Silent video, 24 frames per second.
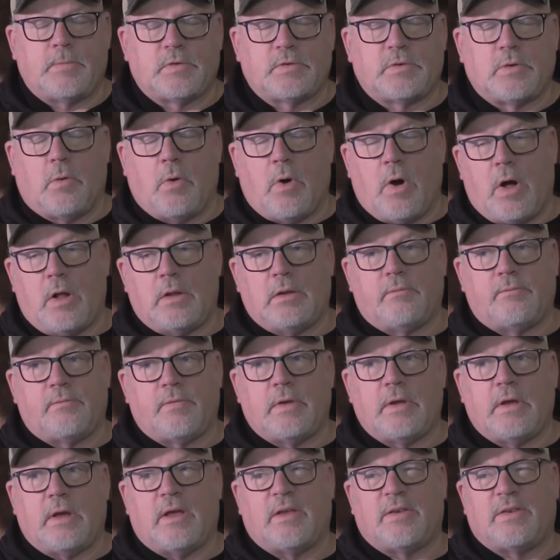So all of
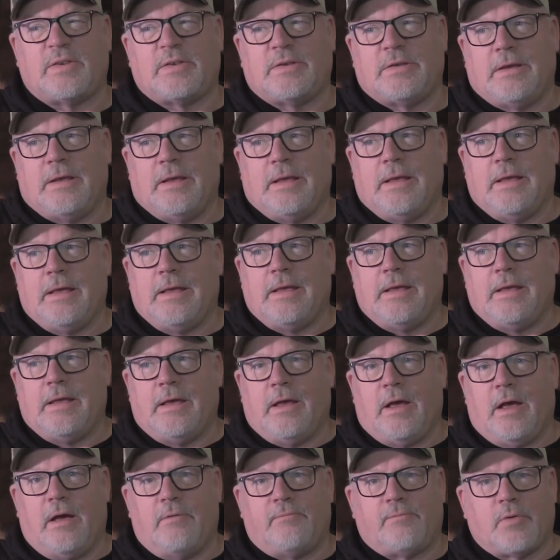this,
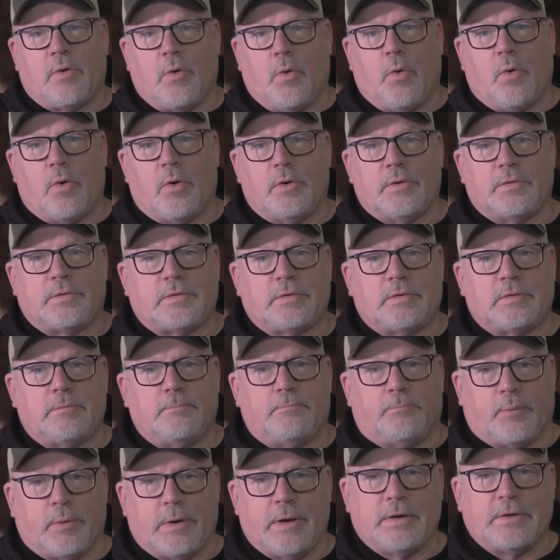of course,
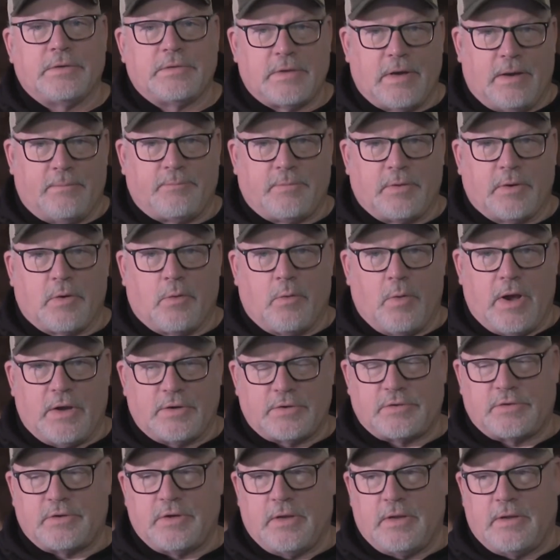brings up the
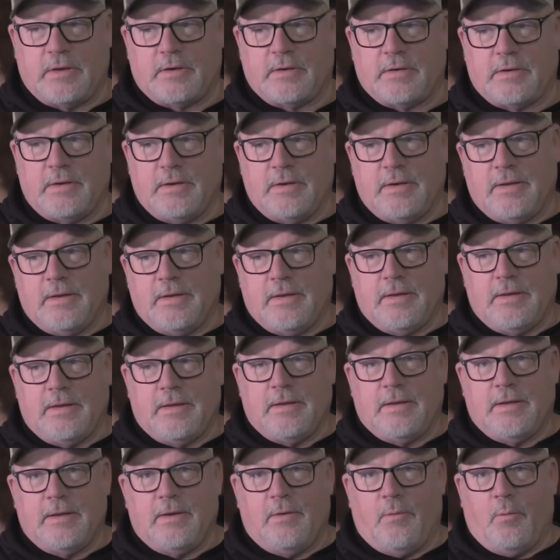question,
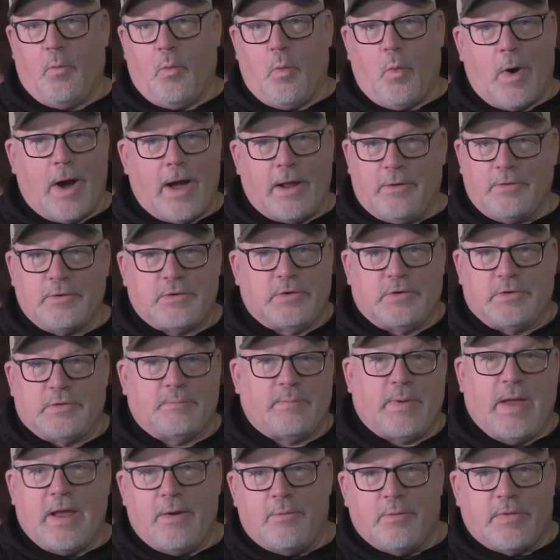why don't you
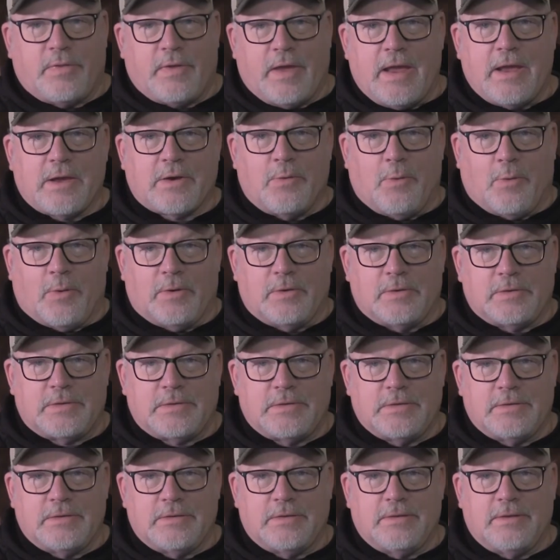just bait with
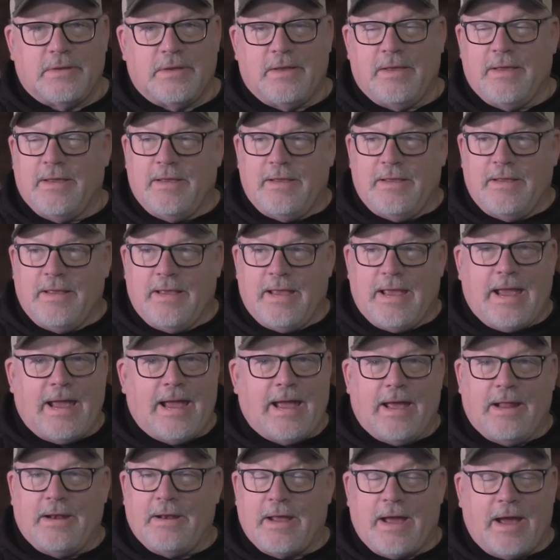acorns?
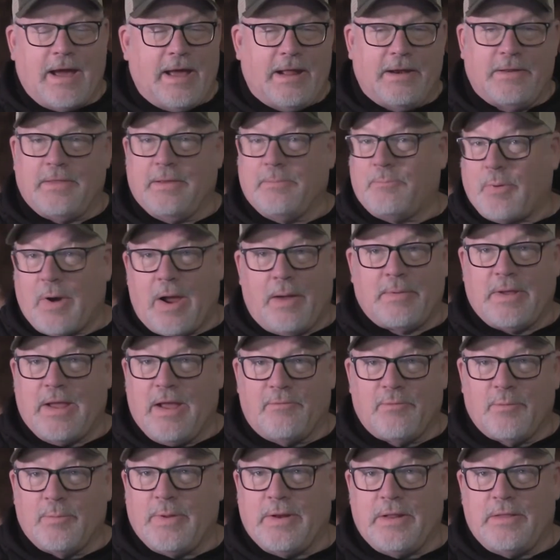And I think probably
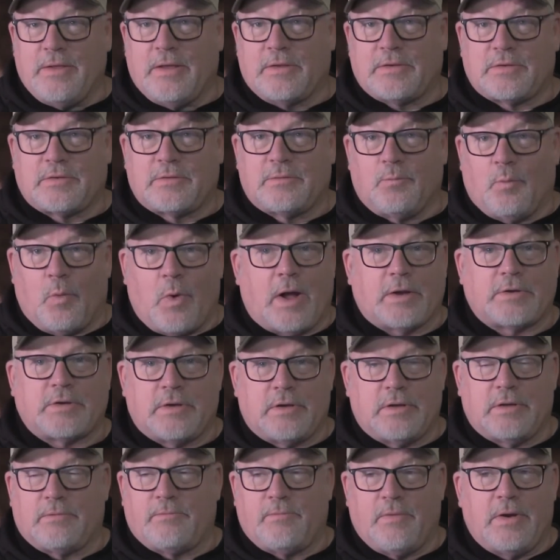everybody that's
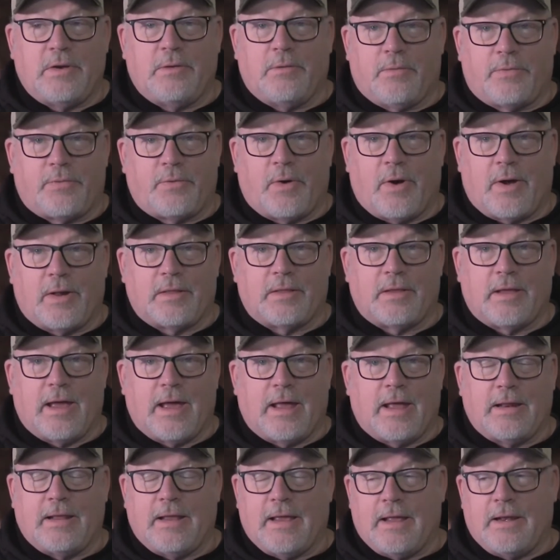watching this video thought of
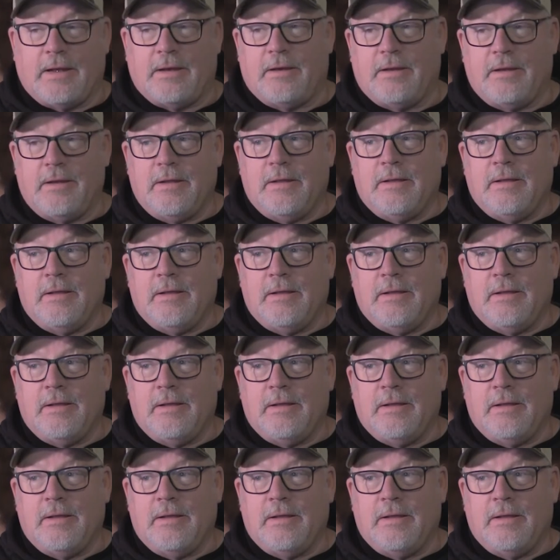that, and